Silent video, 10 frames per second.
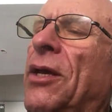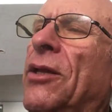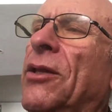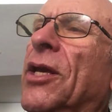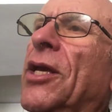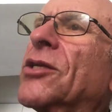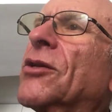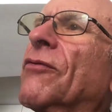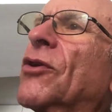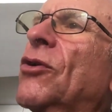In the case
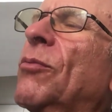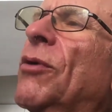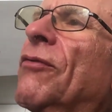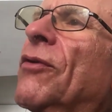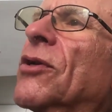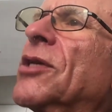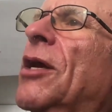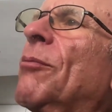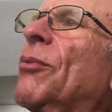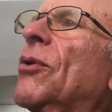of Cuba, for
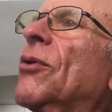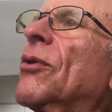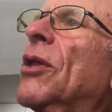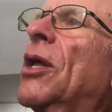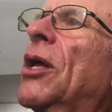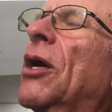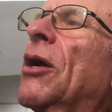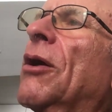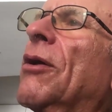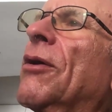example,
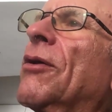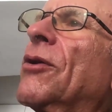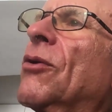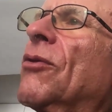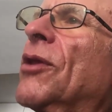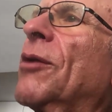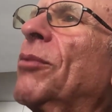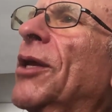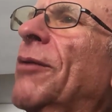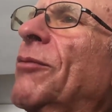you know, they
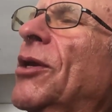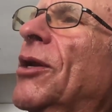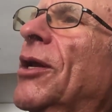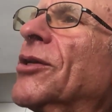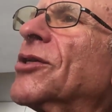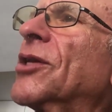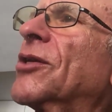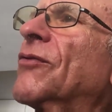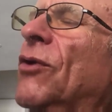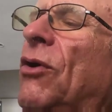blame the United
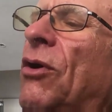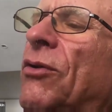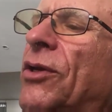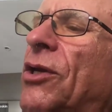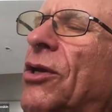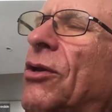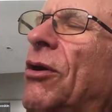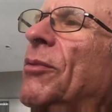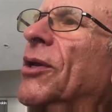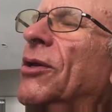States for all the
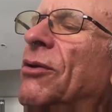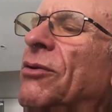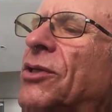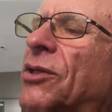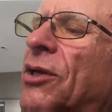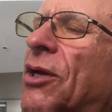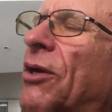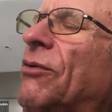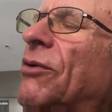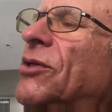economic ills that the
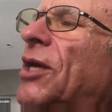country is